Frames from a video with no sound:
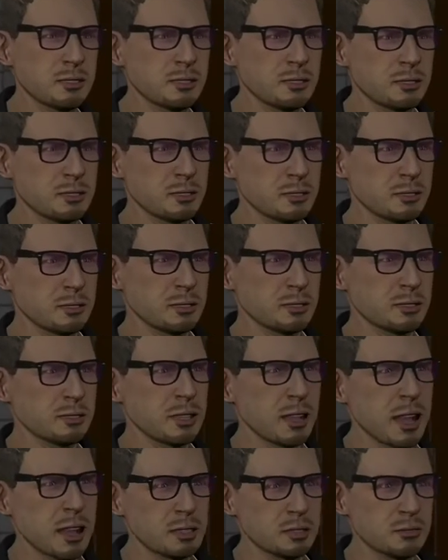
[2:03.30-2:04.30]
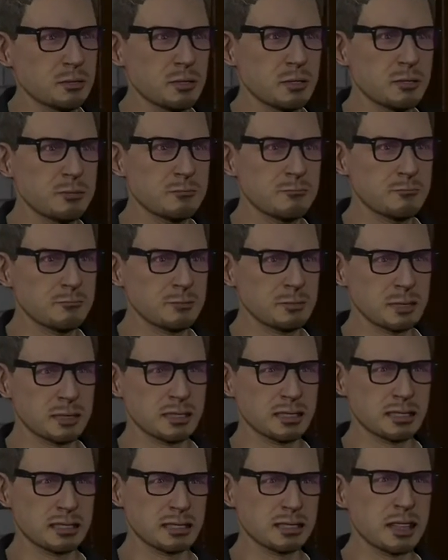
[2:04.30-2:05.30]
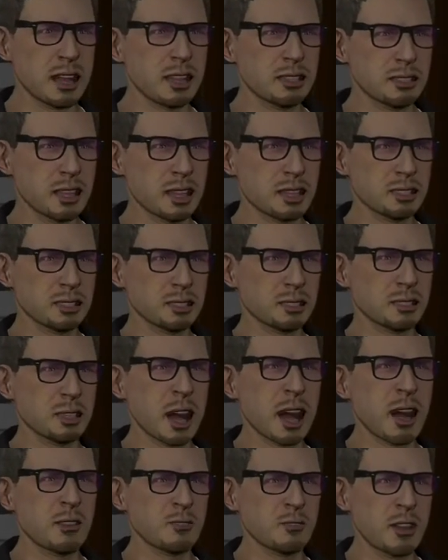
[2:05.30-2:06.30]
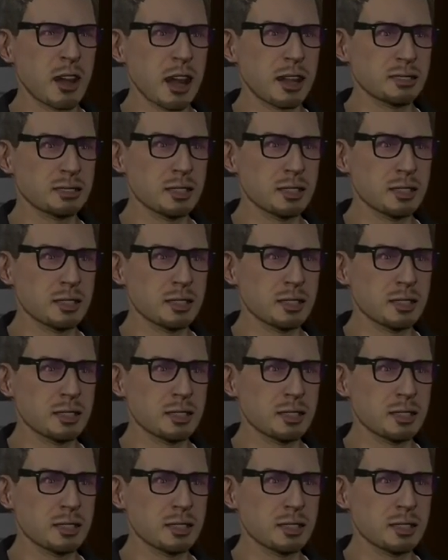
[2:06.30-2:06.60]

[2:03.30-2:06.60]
not taking selfies with